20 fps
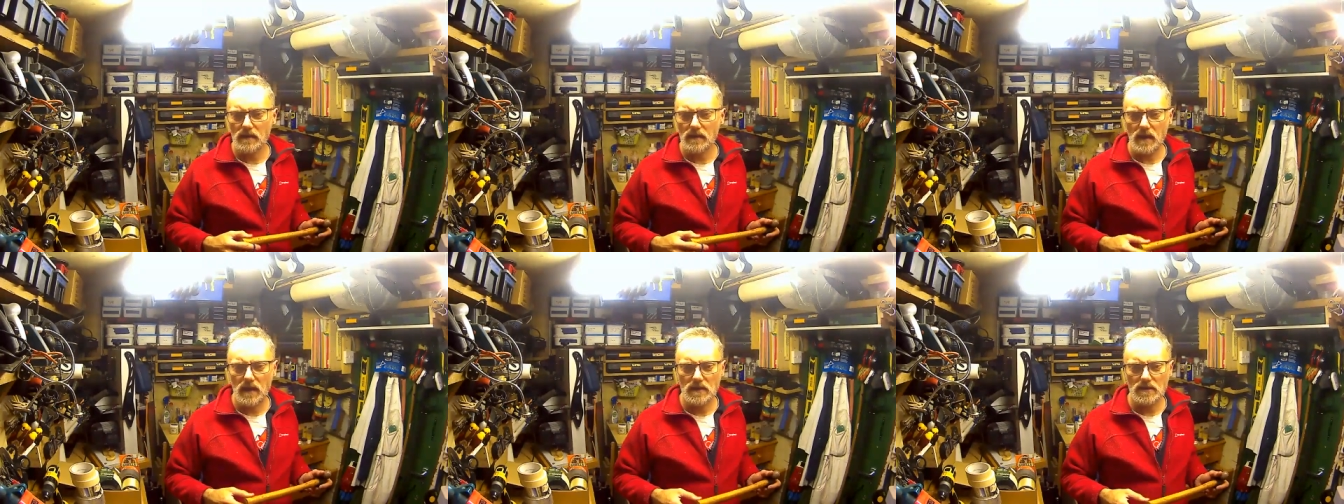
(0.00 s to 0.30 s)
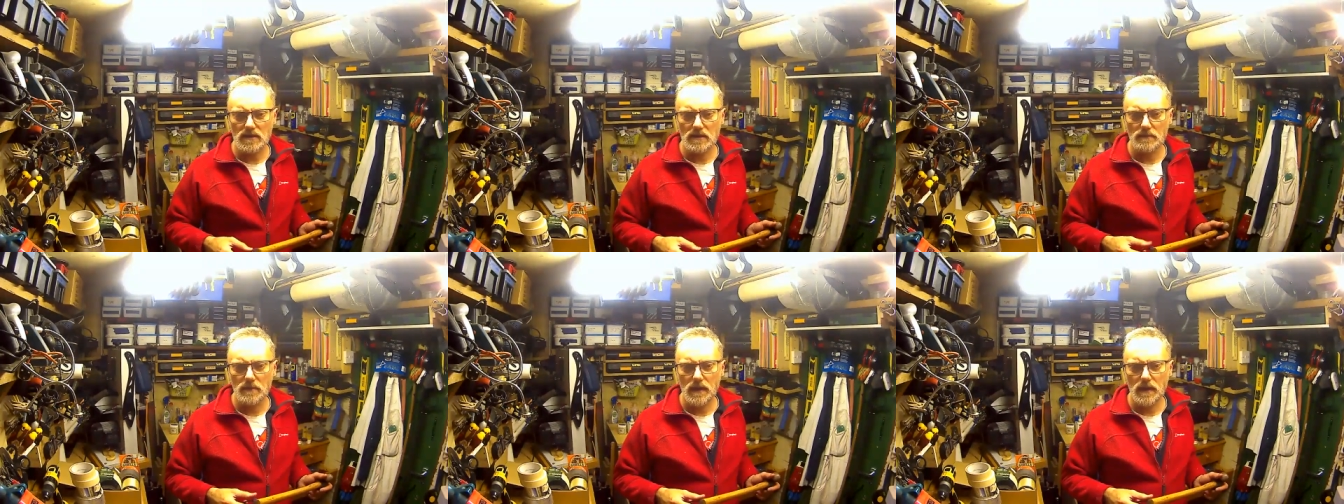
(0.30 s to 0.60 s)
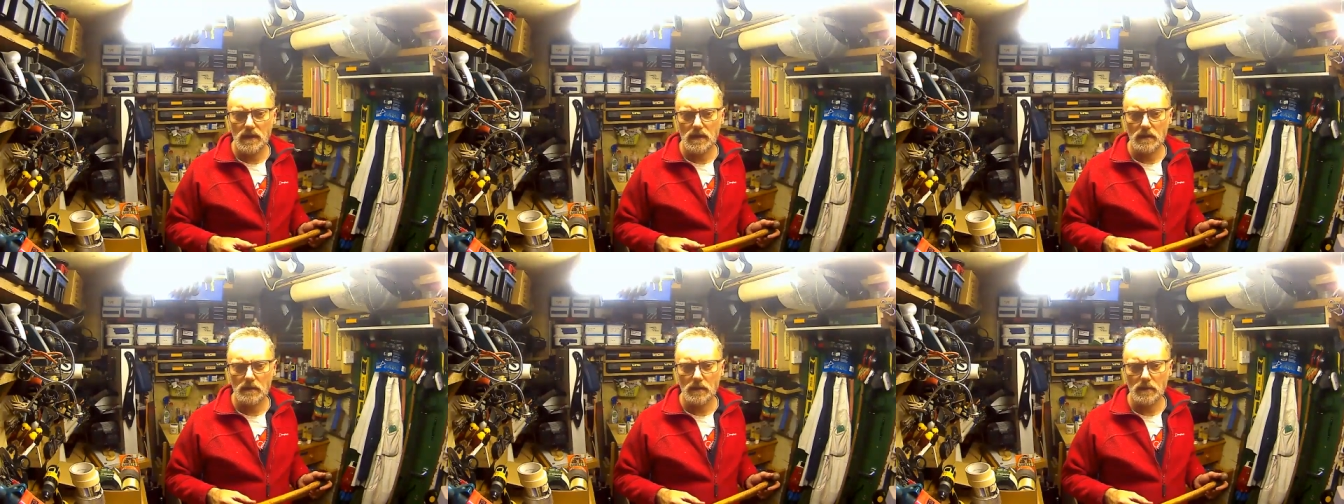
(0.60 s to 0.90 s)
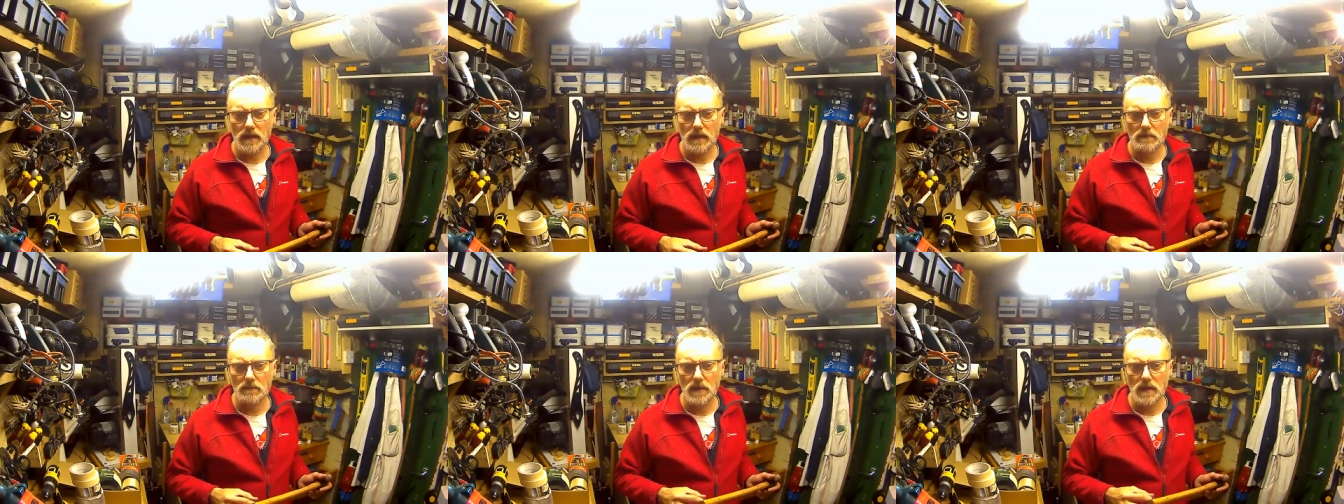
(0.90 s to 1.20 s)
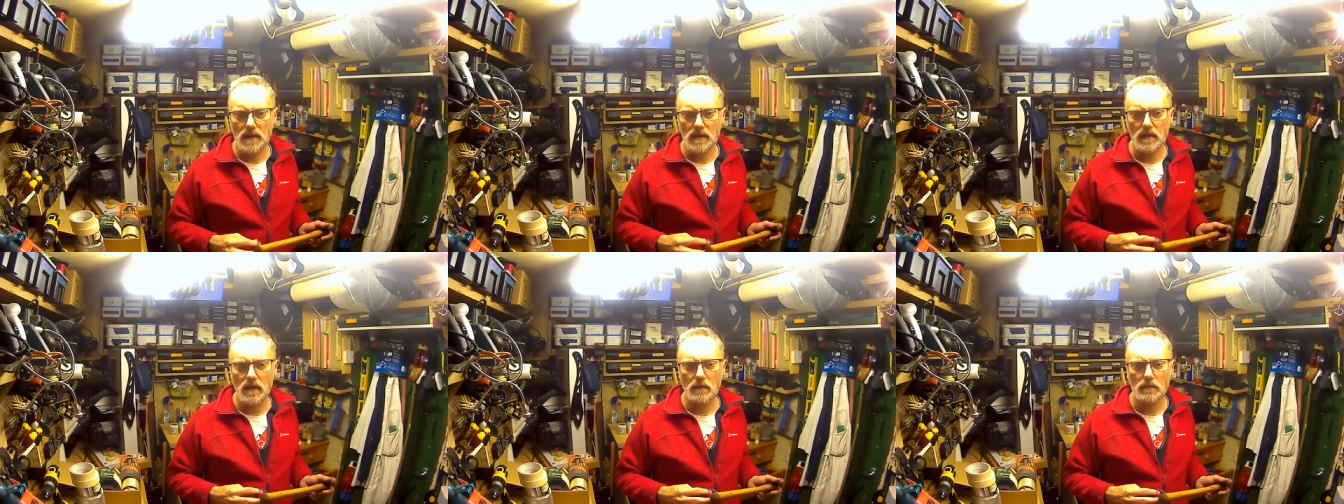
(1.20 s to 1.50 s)
It'll actually pick up, I can
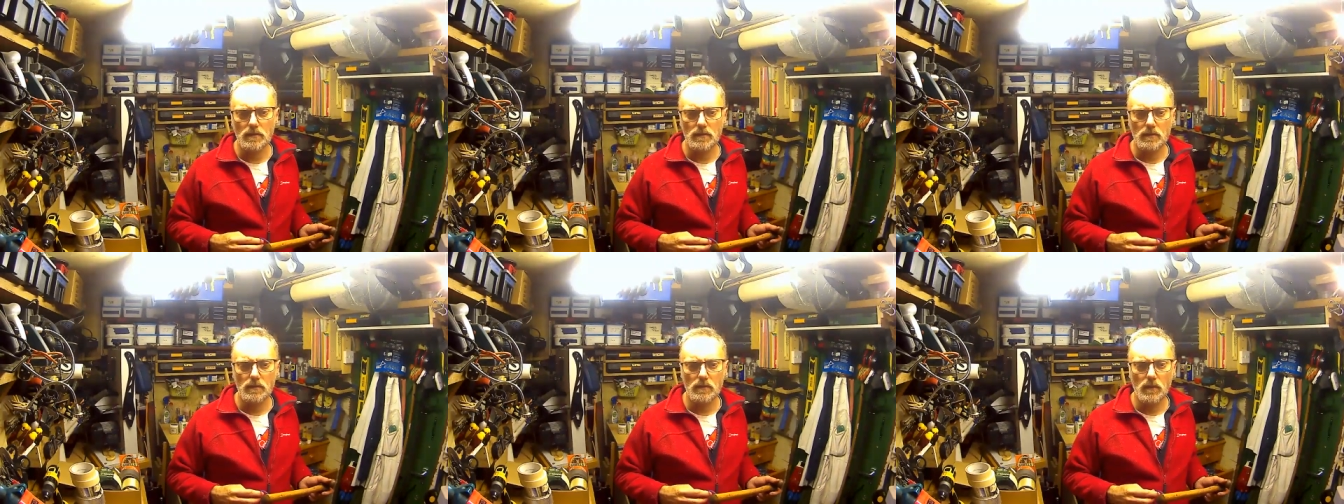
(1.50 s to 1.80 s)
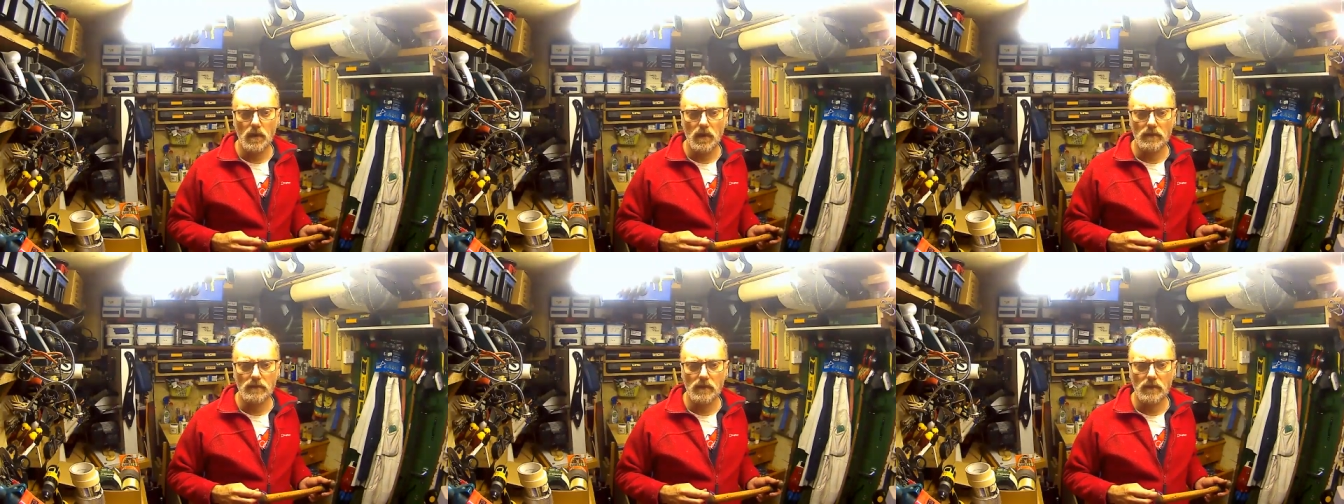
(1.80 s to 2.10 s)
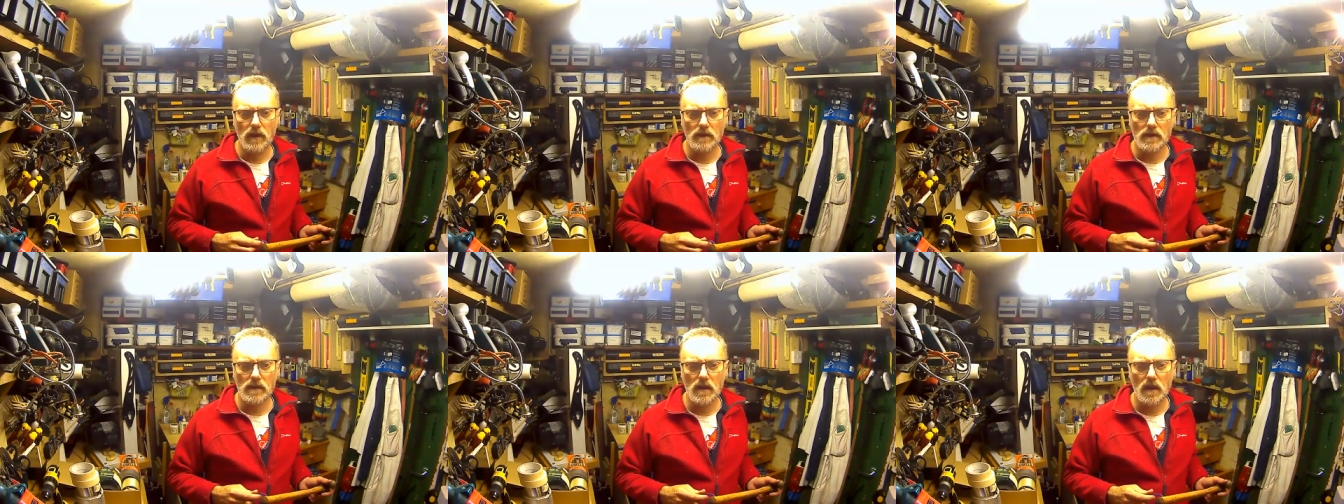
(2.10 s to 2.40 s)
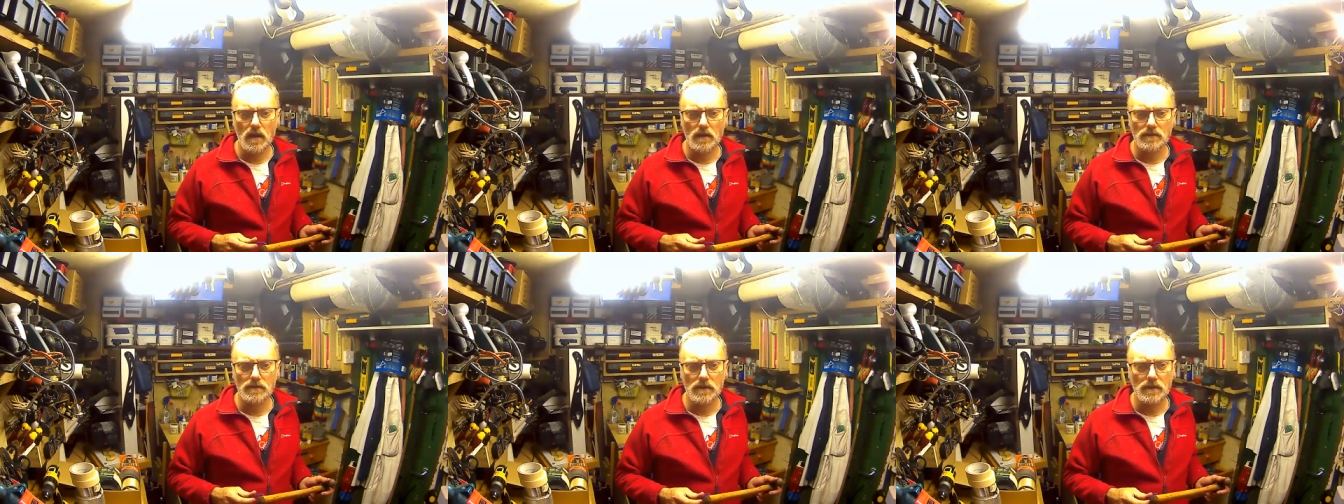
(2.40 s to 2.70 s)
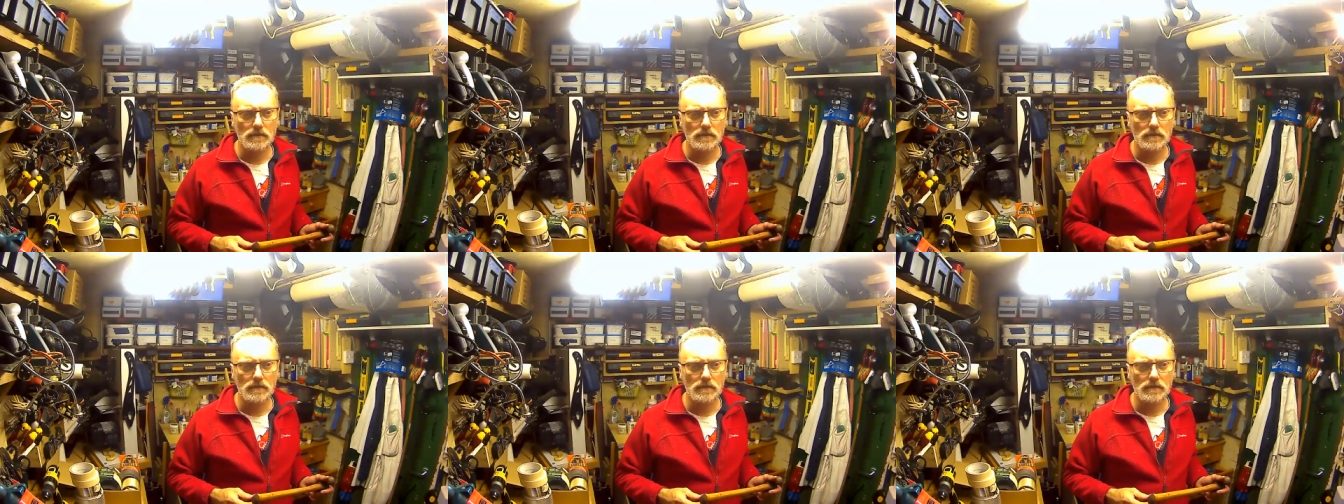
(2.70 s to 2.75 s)
pick up Wi-Fi in the garden,